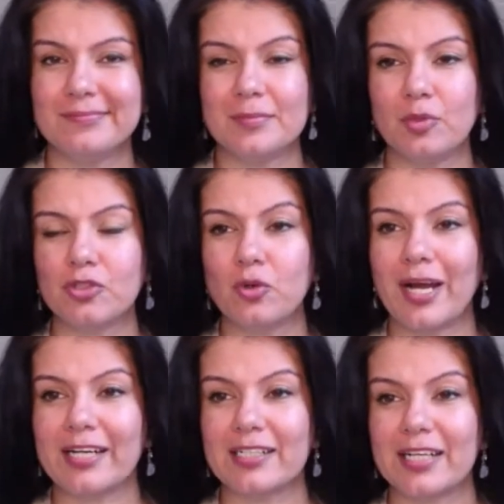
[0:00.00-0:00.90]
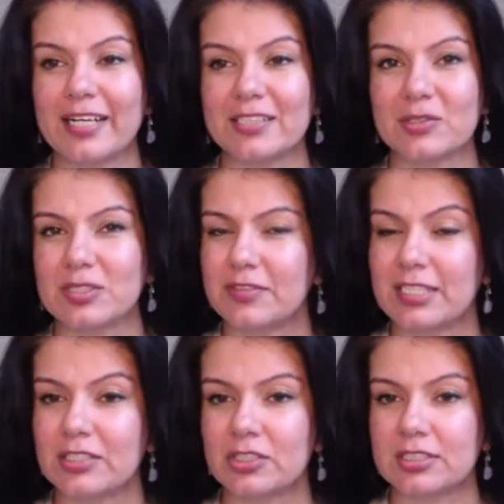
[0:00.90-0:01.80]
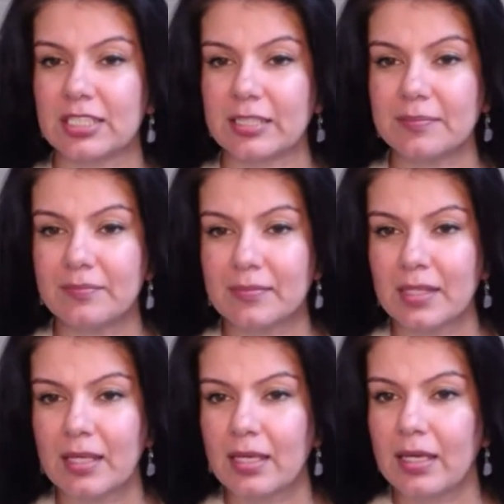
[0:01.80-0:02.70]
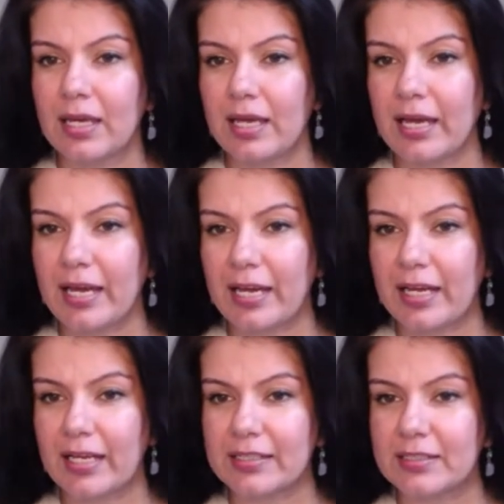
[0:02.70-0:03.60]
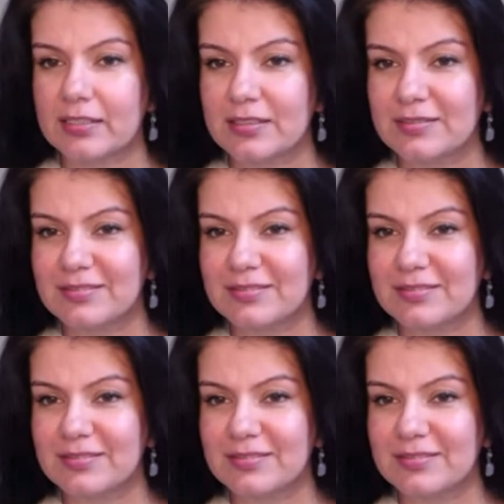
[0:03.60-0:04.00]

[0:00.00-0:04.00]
Both go hand in hand. So it's very interesting. And